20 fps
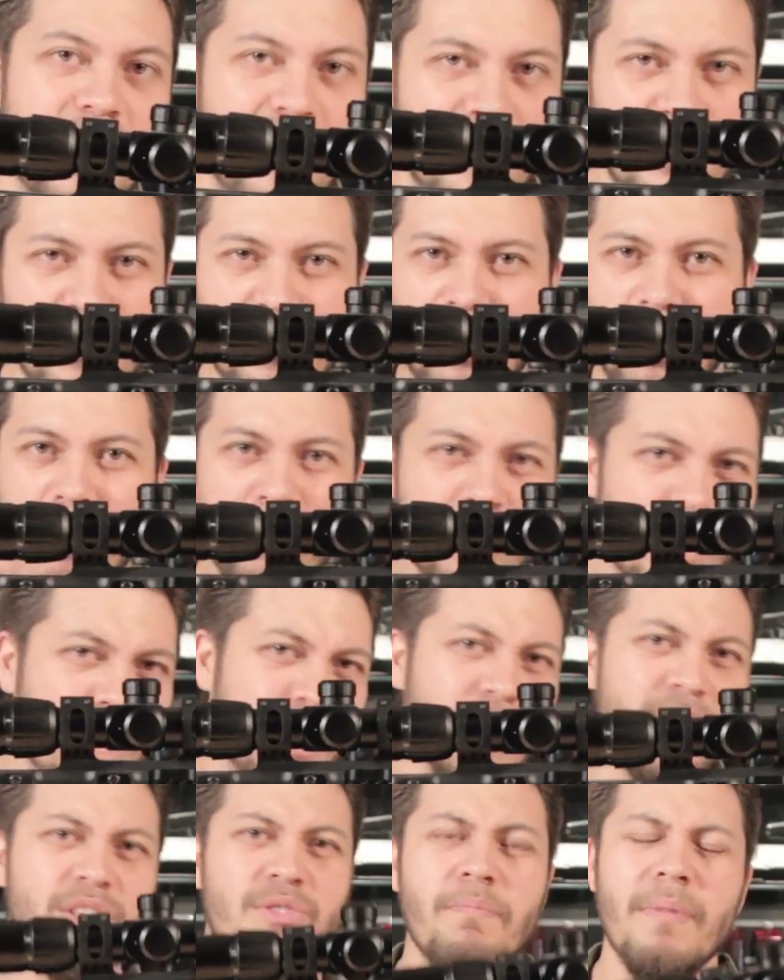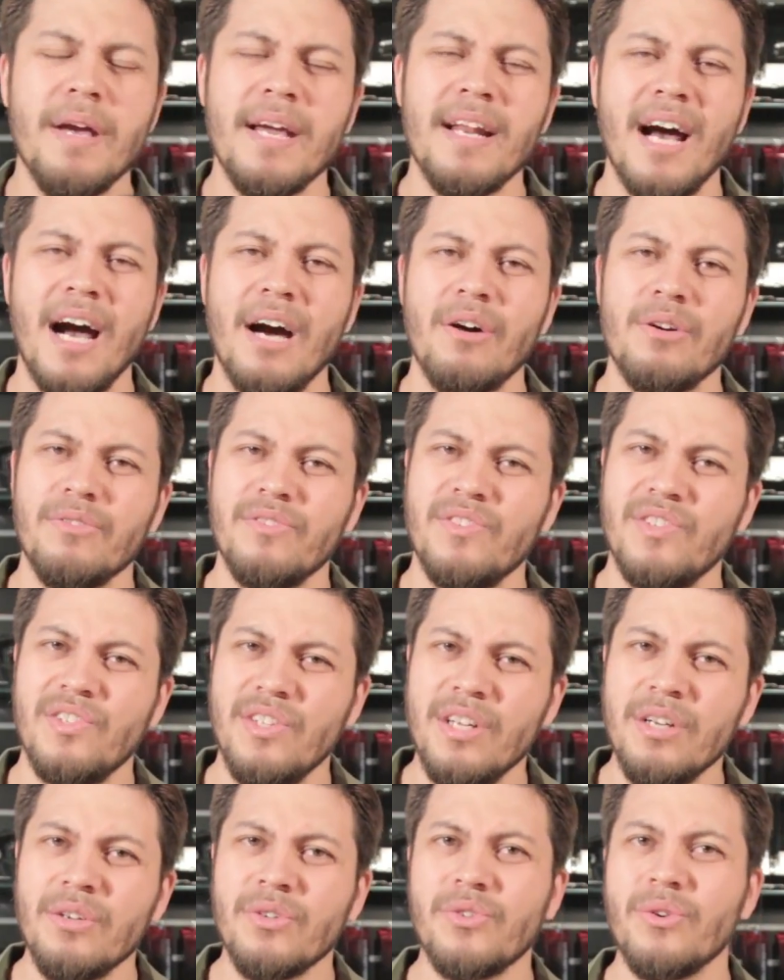This whole gun is made out of
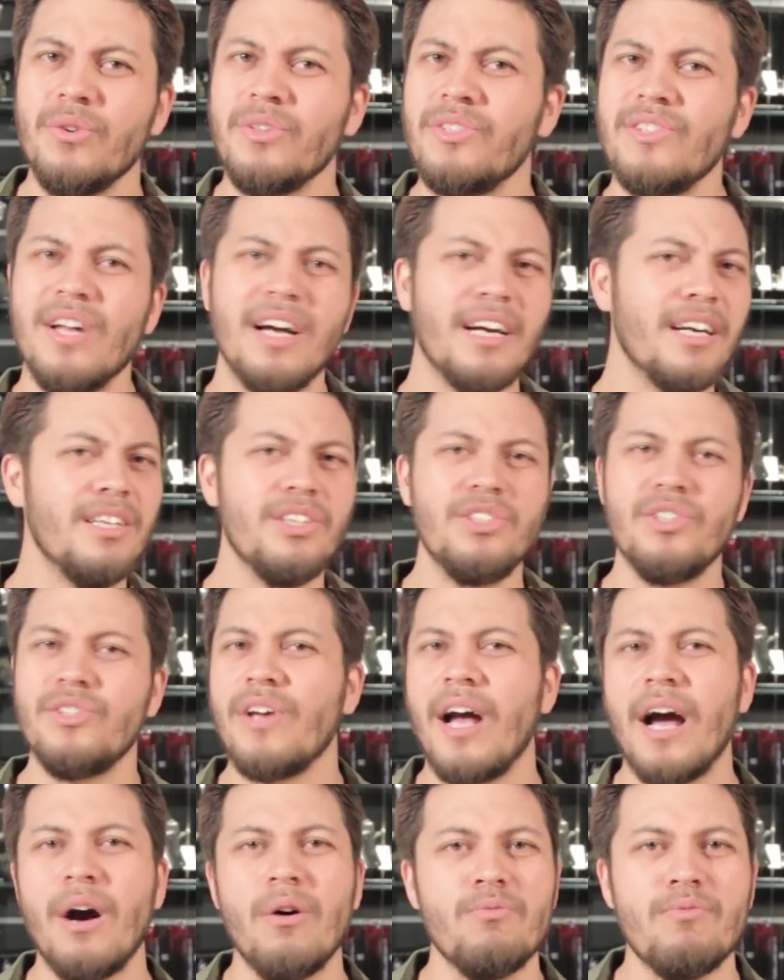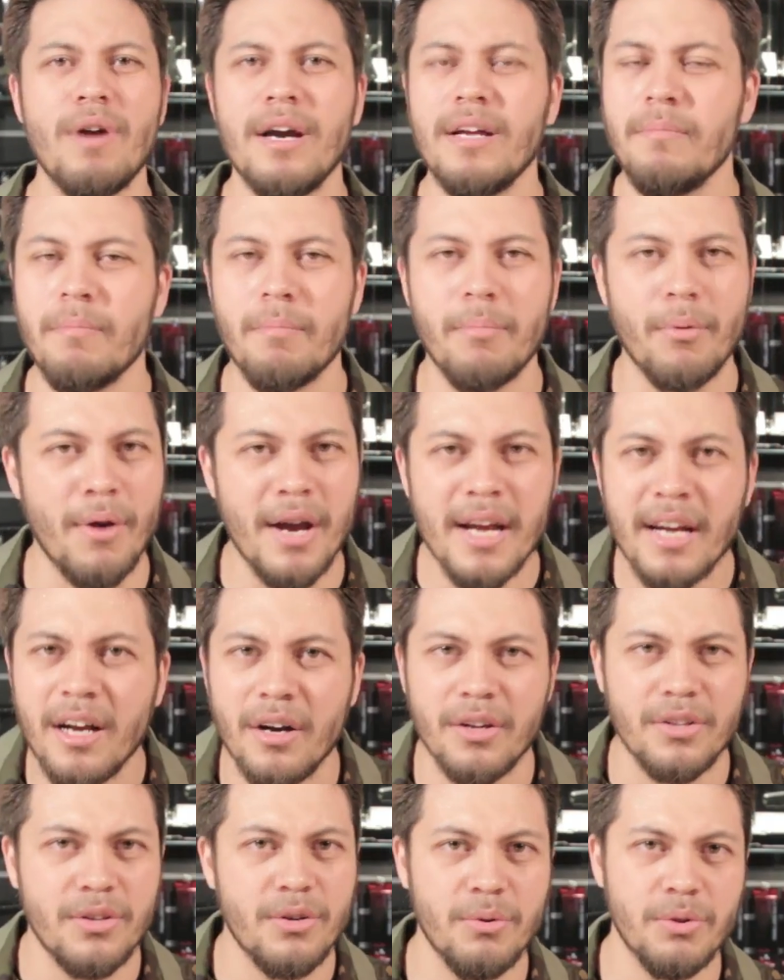steel, so it's not going to just outright and break
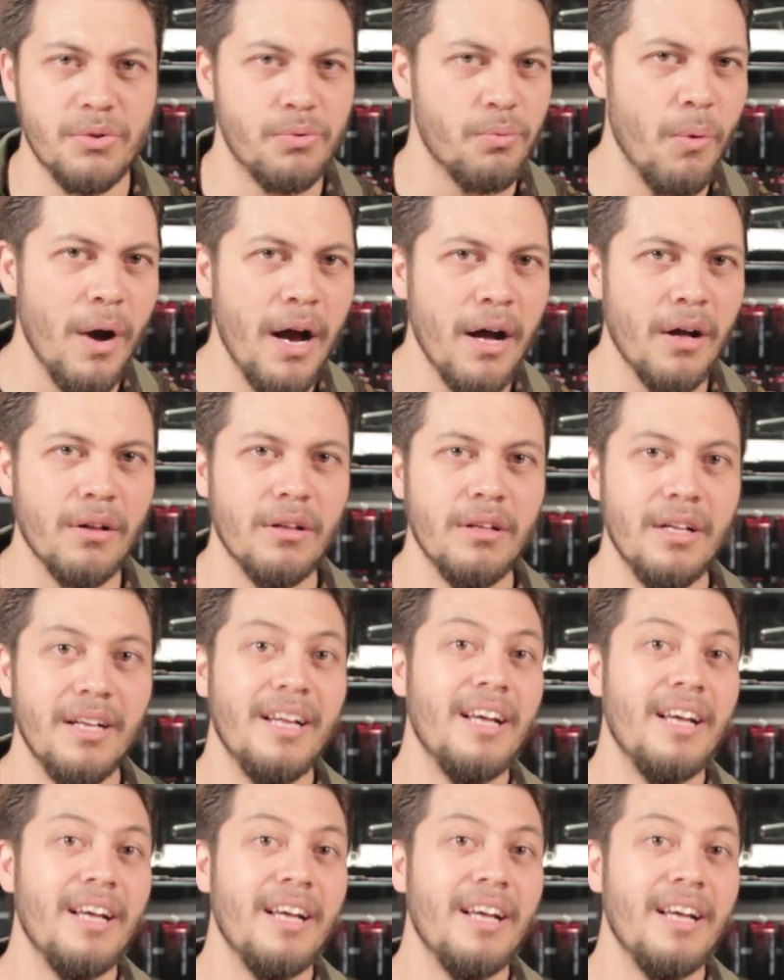on you as well.